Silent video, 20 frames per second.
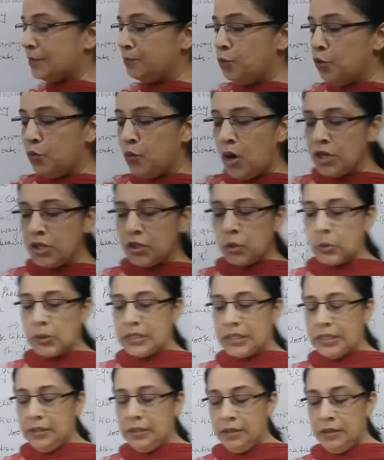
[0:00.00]
move on to
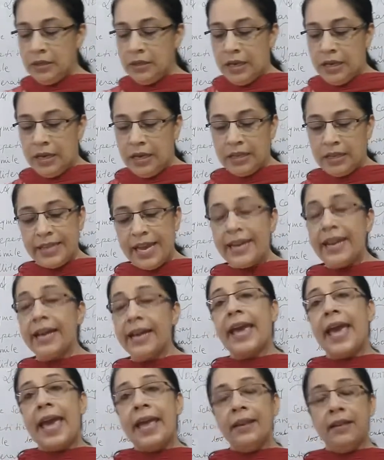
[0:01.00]
the then
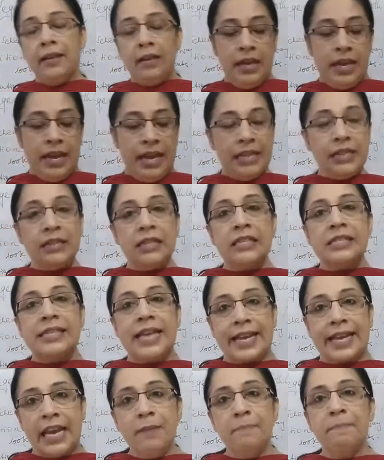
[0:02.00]
again in the
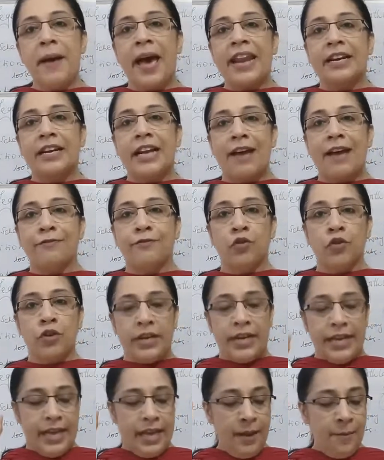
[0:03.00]
second paragraph
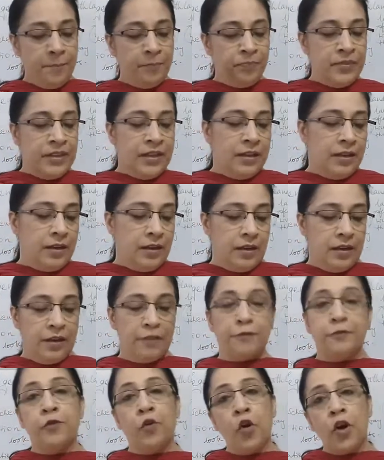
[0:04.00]
only,
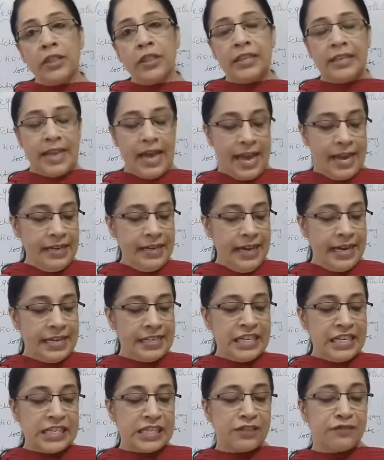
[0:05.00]
fourth line, it
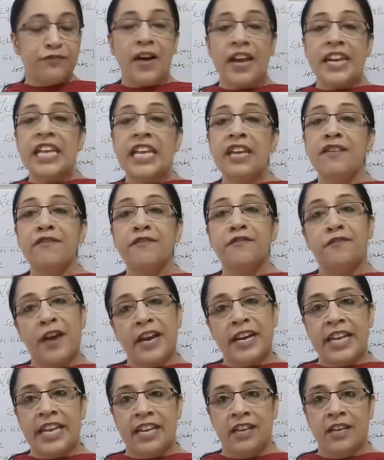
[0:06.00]
is funny,
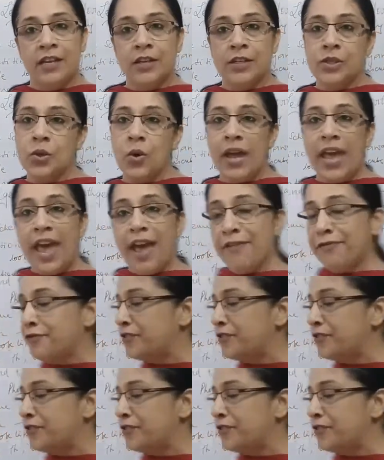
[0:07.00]
furry. So F